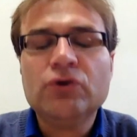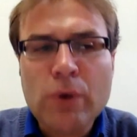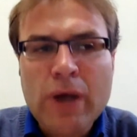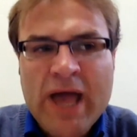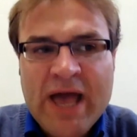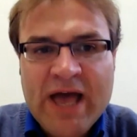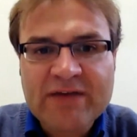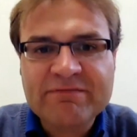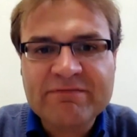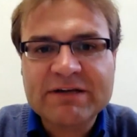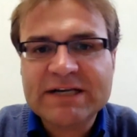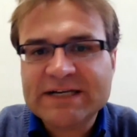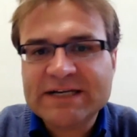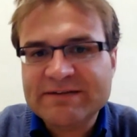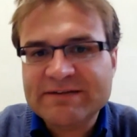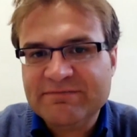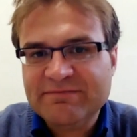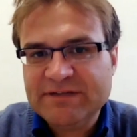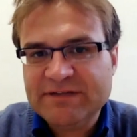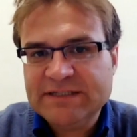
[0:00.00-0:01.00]
you have
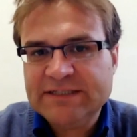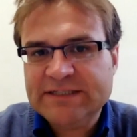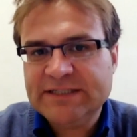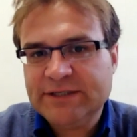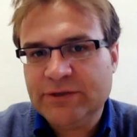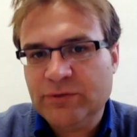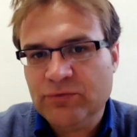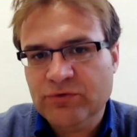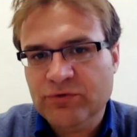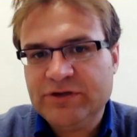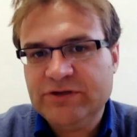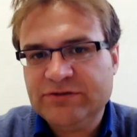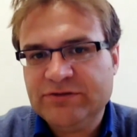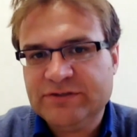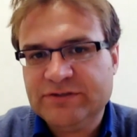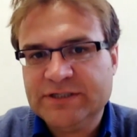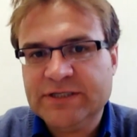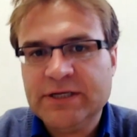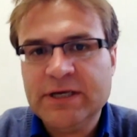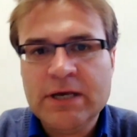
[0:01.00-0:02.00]
a convincing
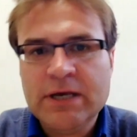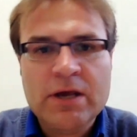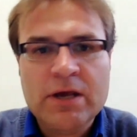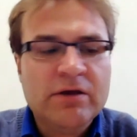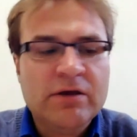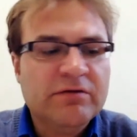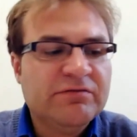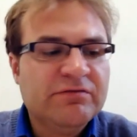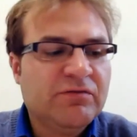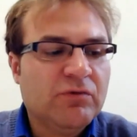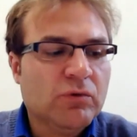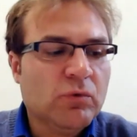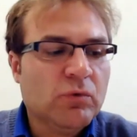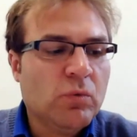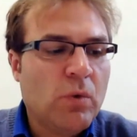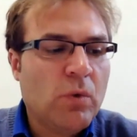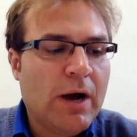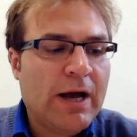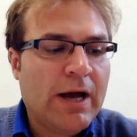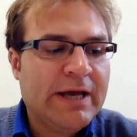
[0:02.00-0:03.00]
reason
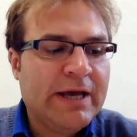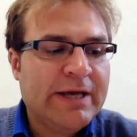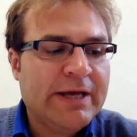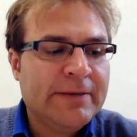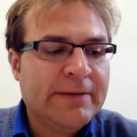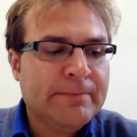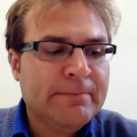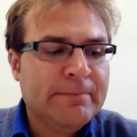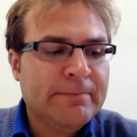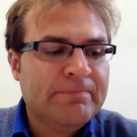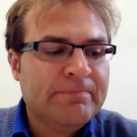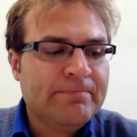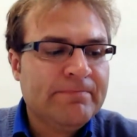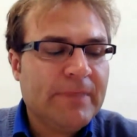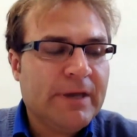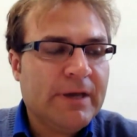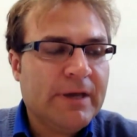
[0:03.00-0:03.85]
for why